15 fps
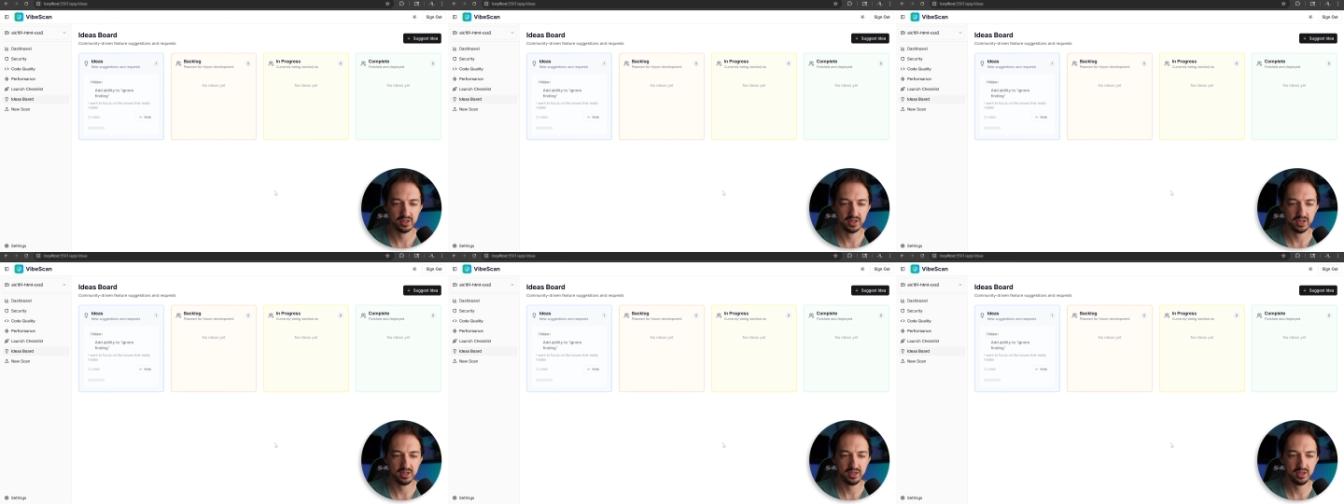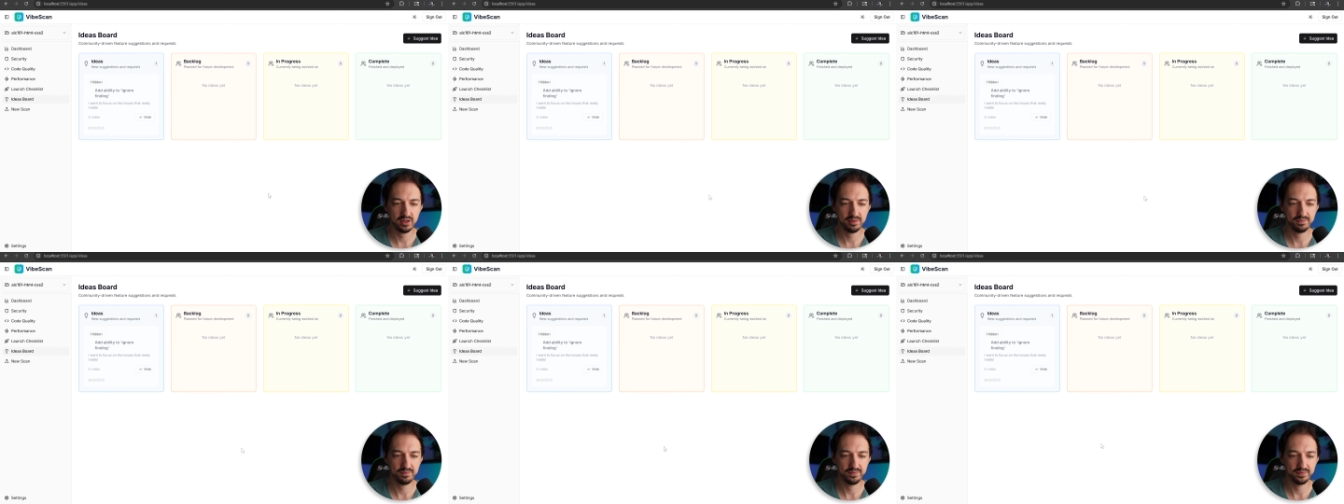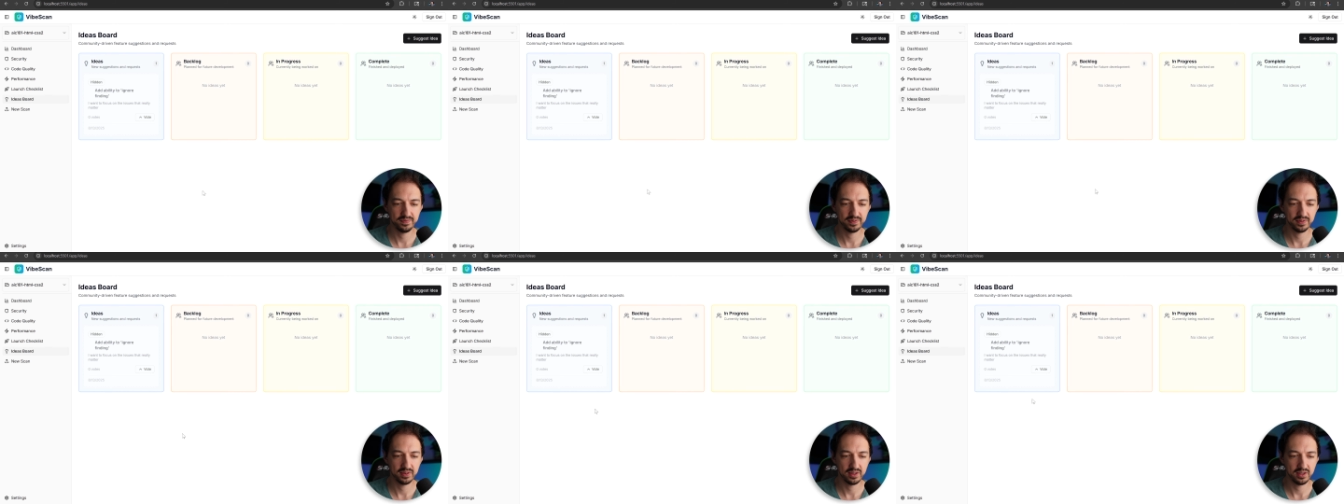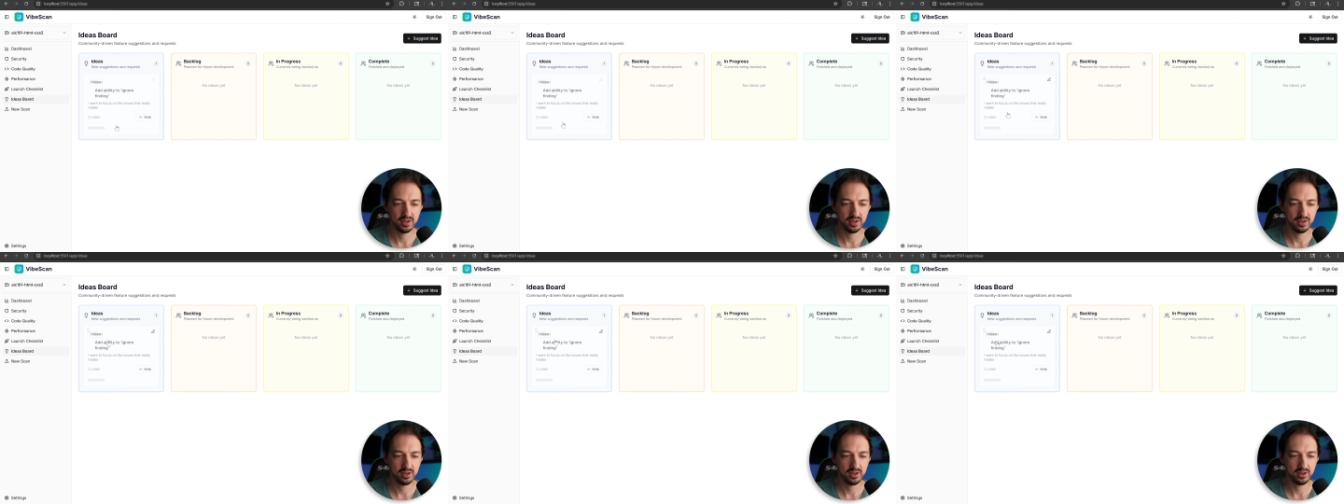an idea.
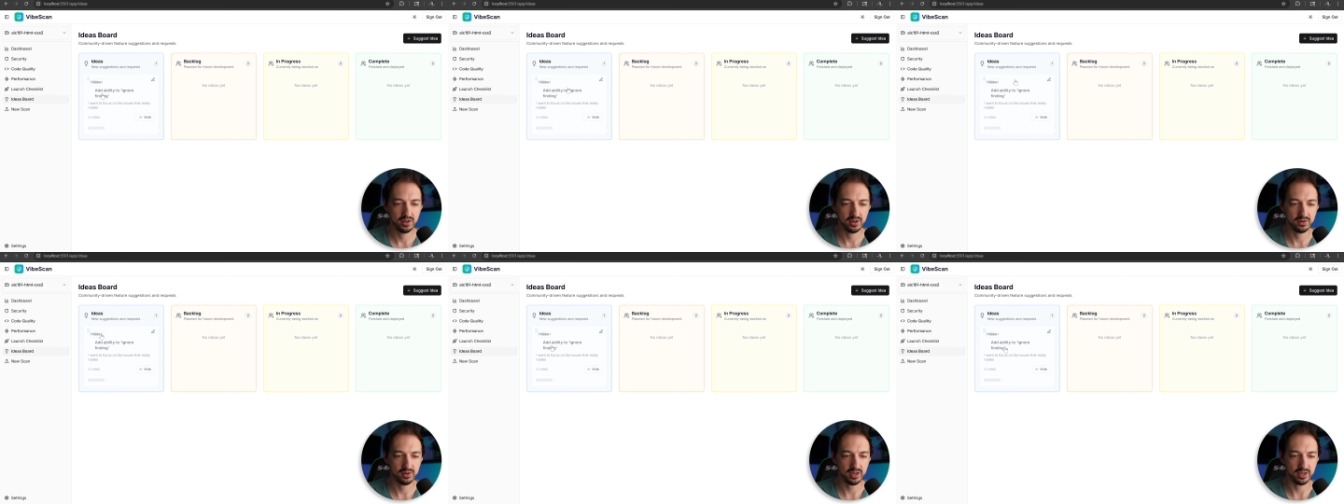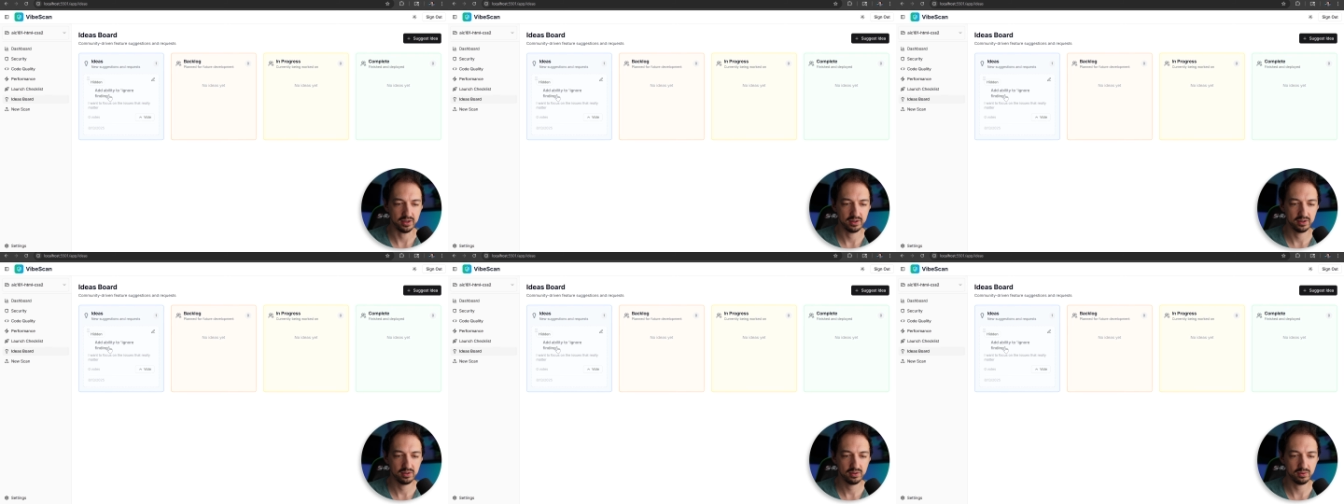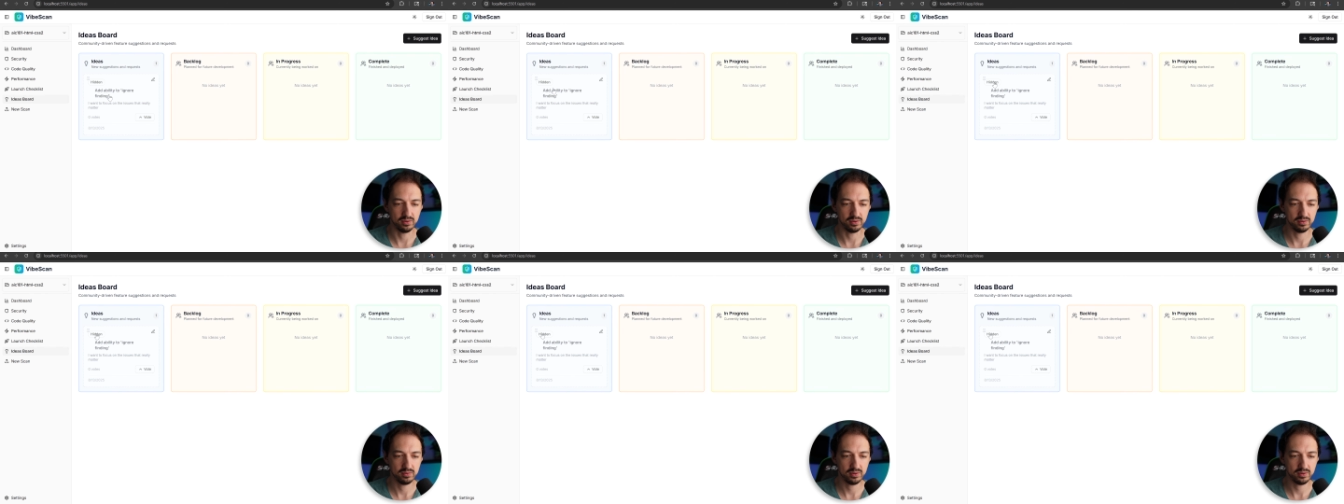All right, cool.